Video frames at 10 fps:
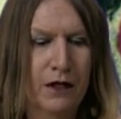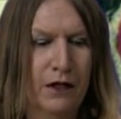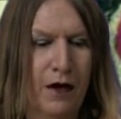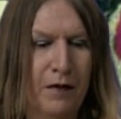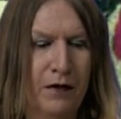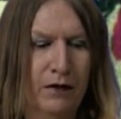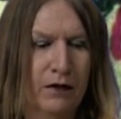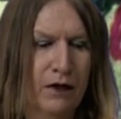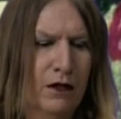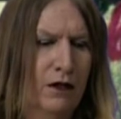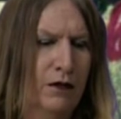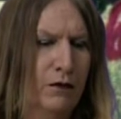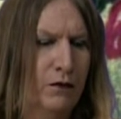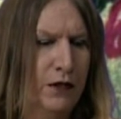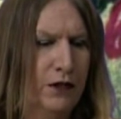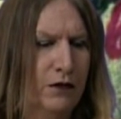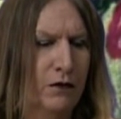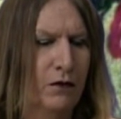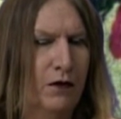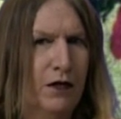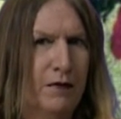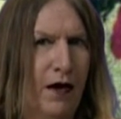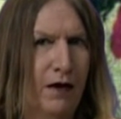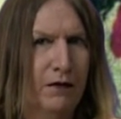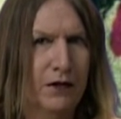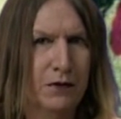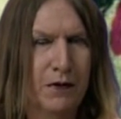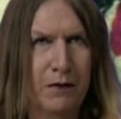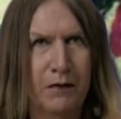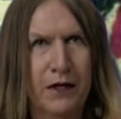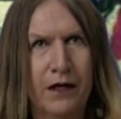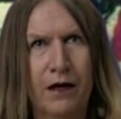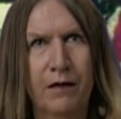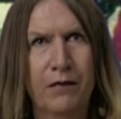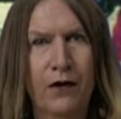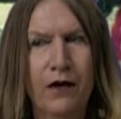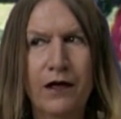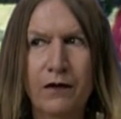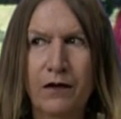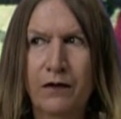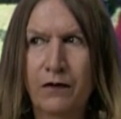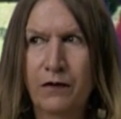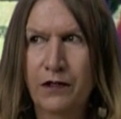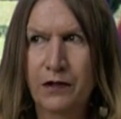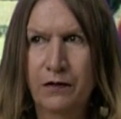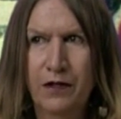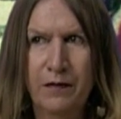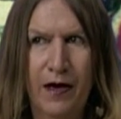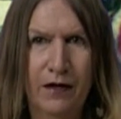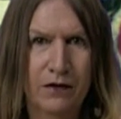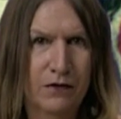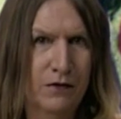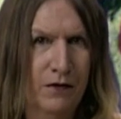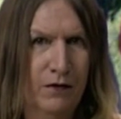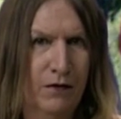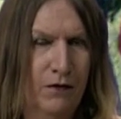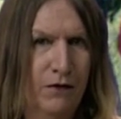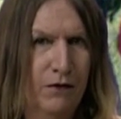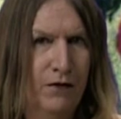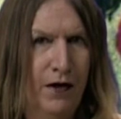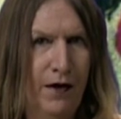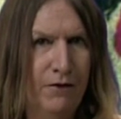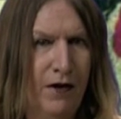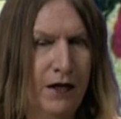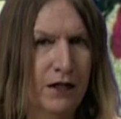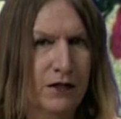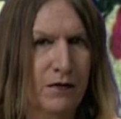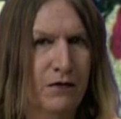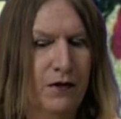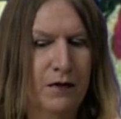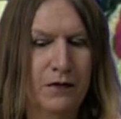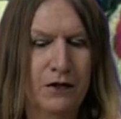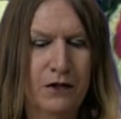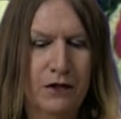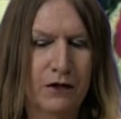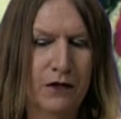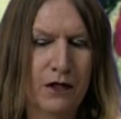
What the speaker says: You know, I mean, we shouldn't worry about these people being unemployed. What we should worry about is finding something for them to do.